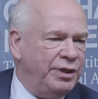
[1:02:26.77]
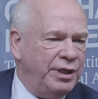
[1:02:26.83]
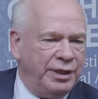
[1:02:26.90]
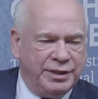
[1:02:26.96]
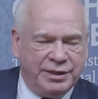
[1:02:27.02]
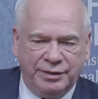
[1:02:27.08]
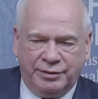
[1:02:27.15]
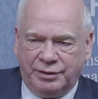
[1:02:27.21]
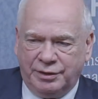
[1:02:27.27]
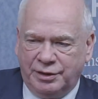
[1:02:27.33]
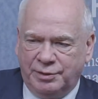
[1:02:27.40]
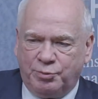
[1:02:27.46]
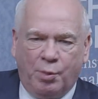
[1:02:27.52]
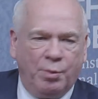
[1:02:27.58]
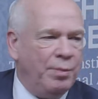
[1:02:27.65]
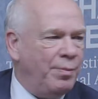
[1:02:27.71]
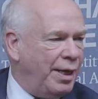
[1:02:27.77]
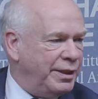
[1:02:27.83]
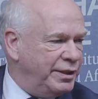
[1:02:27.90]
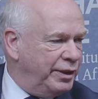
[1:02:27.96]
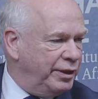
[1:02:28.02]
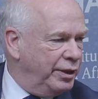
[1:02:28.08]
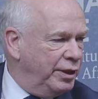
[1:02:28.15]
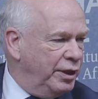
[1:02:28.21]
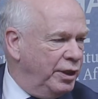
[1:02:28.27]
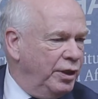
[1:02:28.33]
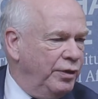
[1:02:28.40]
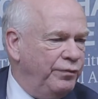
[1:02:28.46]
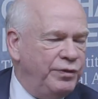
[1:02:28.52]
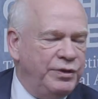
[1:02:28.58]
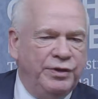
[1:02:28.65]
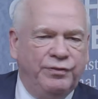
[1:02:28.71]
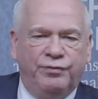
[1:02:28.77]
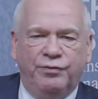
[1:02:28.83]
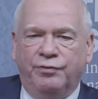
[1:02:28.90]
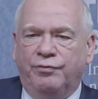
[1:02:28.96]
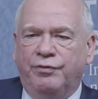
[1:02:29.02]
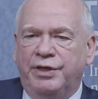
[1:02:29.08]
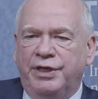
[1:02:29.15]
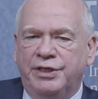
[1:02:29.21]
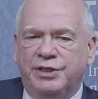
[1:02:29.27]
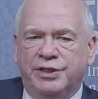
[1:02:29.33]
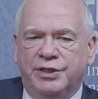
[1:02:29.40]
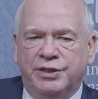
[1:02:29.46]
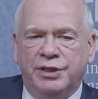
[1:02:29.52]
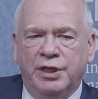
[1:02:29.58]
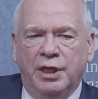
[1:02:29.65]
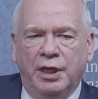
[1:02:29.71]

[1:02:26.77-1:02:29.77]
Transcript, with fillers: I think it's, problematic for different reasons.